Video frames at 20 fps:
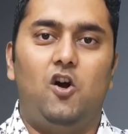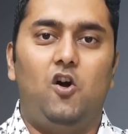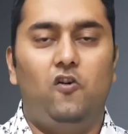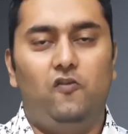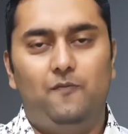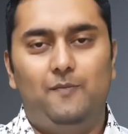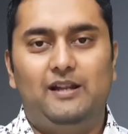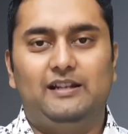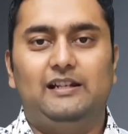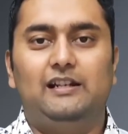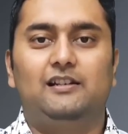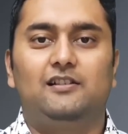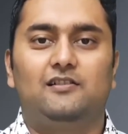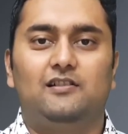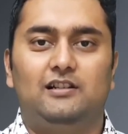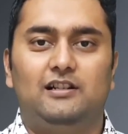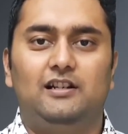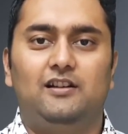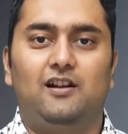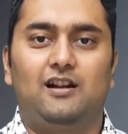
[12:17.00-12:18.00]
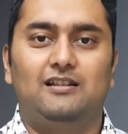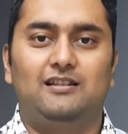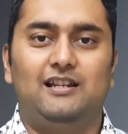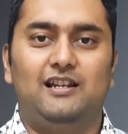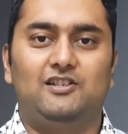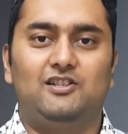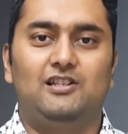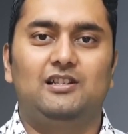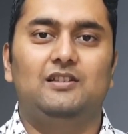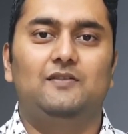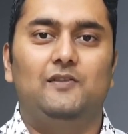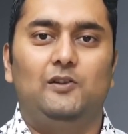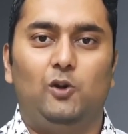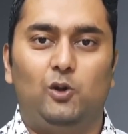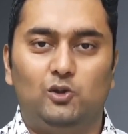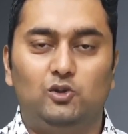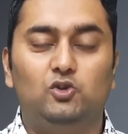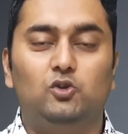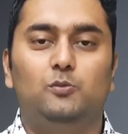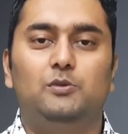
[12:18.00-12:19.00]
off-market credit transactions will
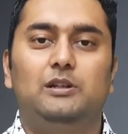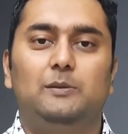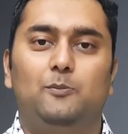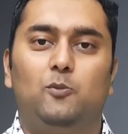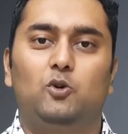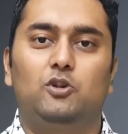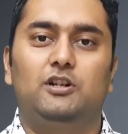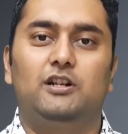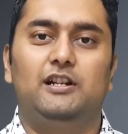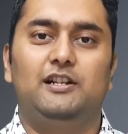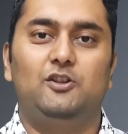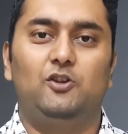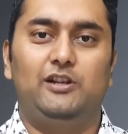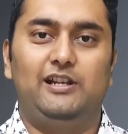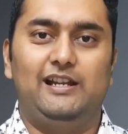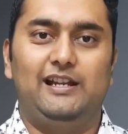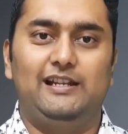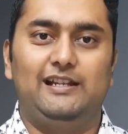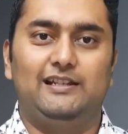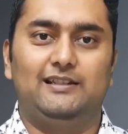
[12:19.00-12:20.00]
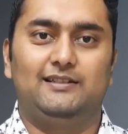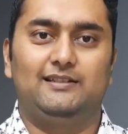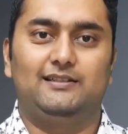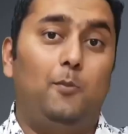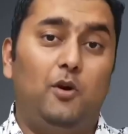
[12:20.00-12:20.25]
also be reported in your AIS.